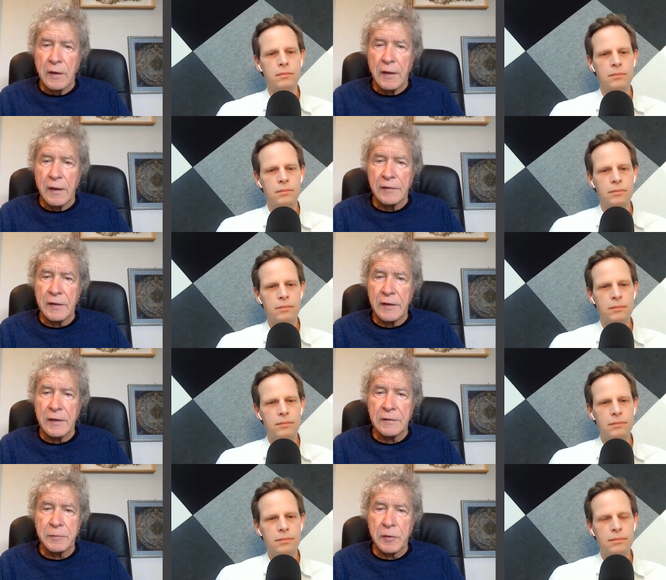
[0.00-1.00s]
Speaker 1: as a
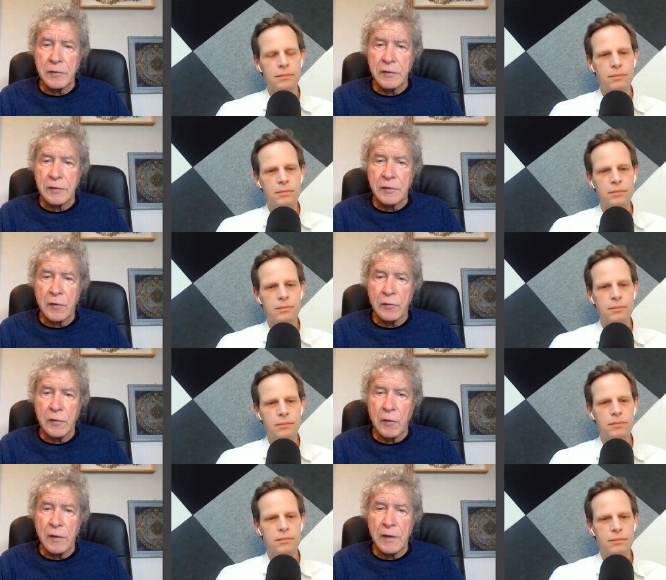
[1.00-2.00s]
young person
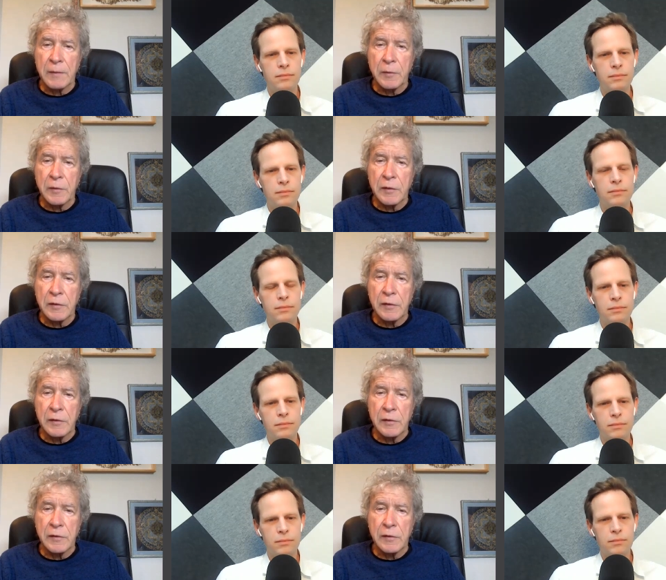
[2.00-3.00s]
growing up, but you,
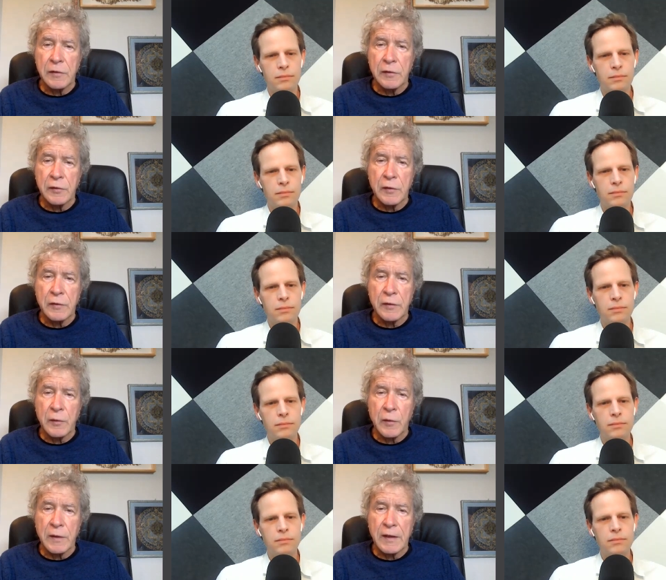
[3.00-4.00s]
you, are driven to
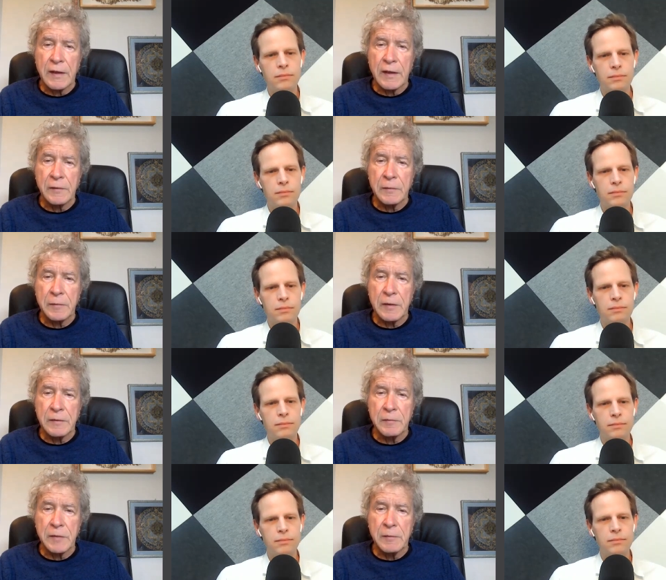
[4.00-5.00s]
want to have a,
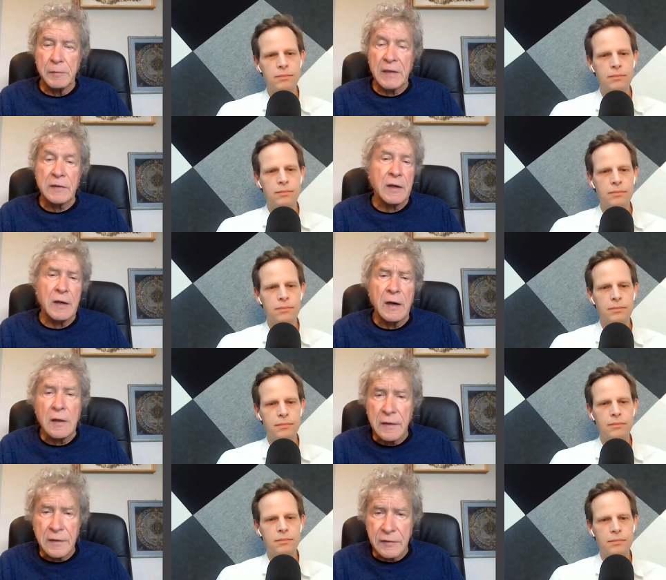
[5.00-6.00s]
a, a better
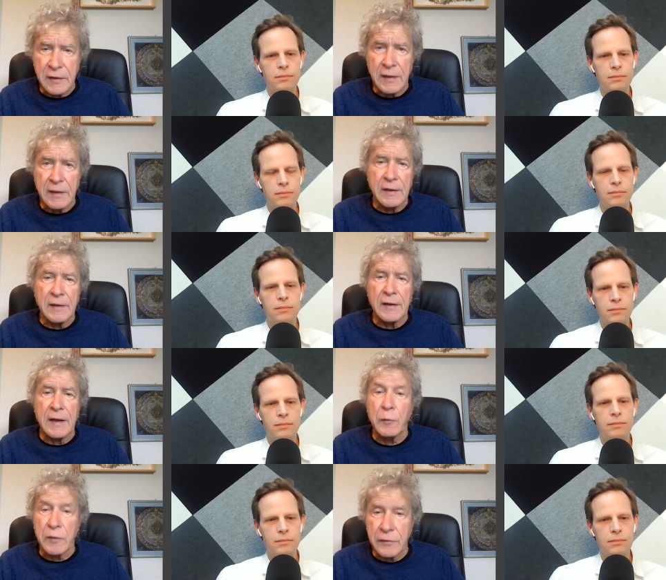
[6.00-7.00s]
car, let's say. Uh,
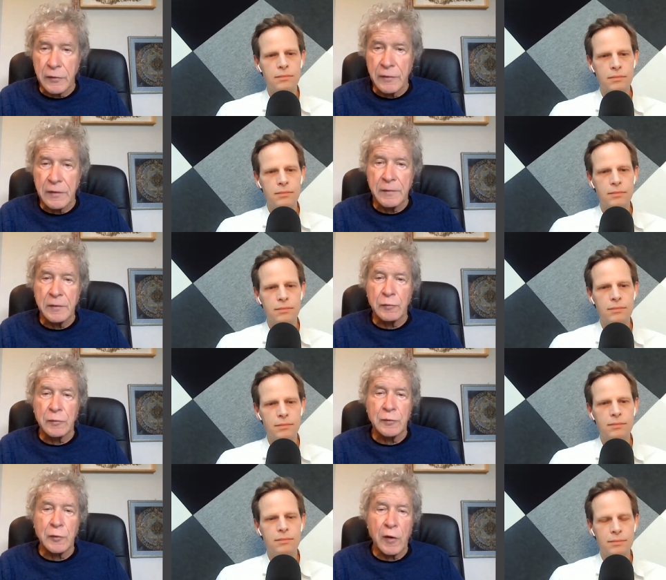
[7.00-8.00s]
I was driven
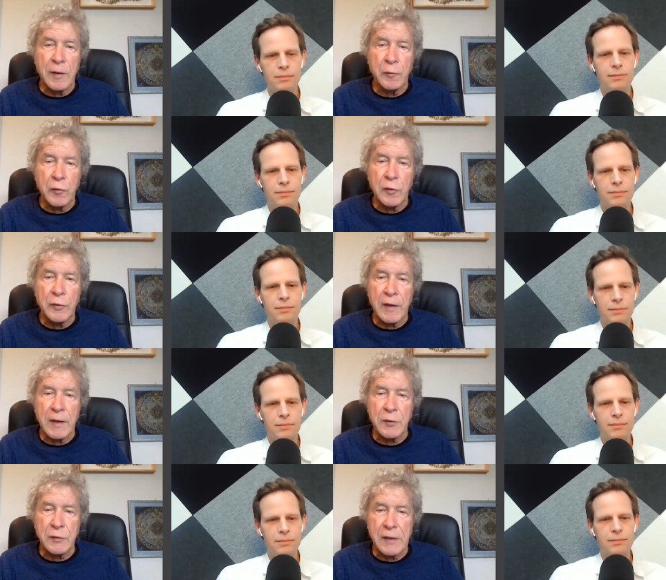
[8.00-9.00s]
growing up in rural New
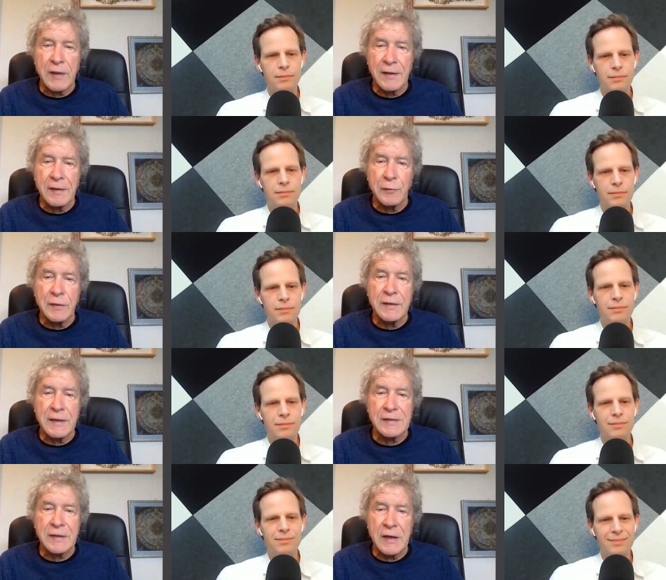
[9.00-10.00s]
Hampshire. If I could get a really
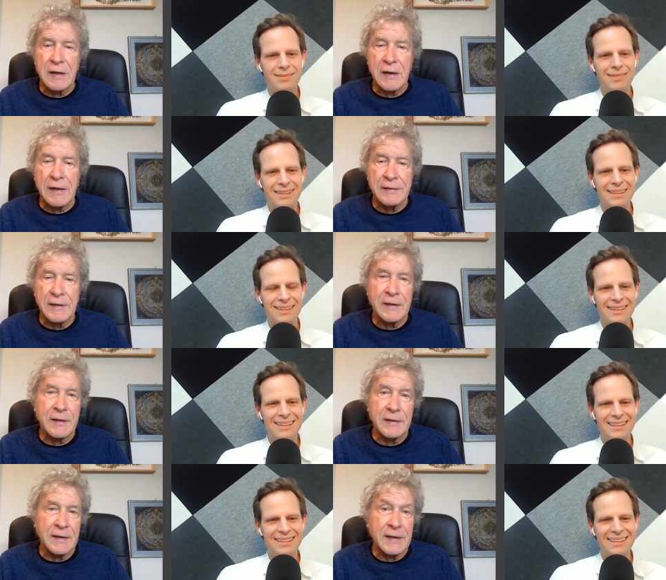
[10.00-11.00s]
nice car, I, then I
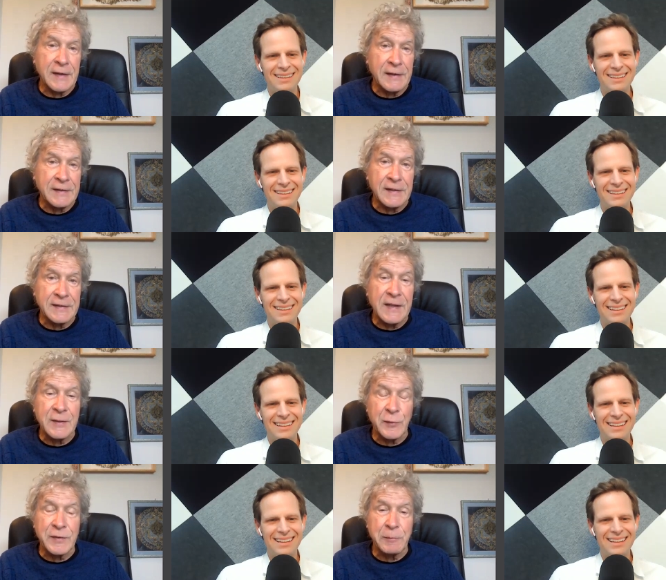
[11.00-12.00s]
could, I, would get
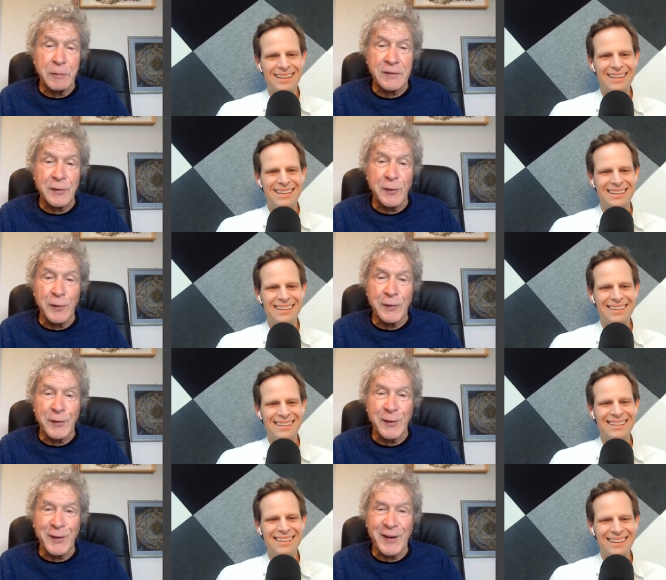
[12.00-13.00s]
dates with the best girls, you know,